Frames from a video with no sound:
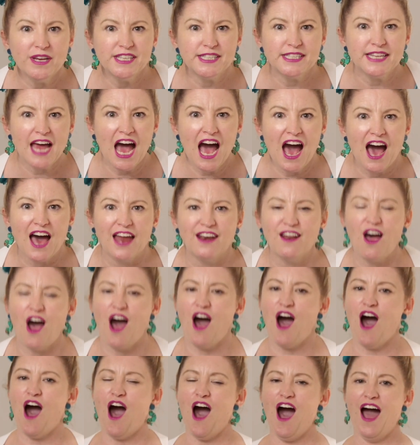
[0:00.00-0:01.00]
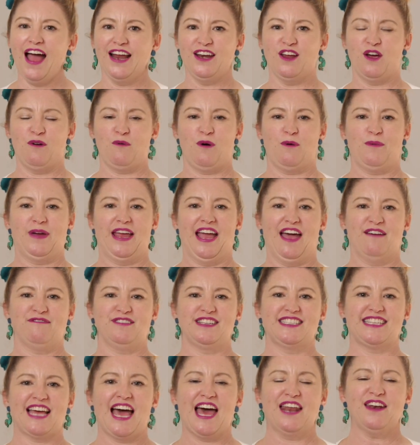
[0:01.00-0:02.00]
start, I know what we
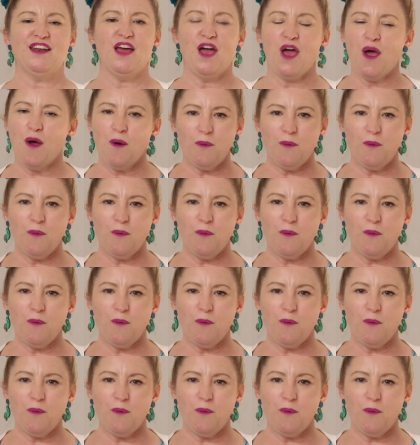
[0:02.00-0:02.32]
haven't done.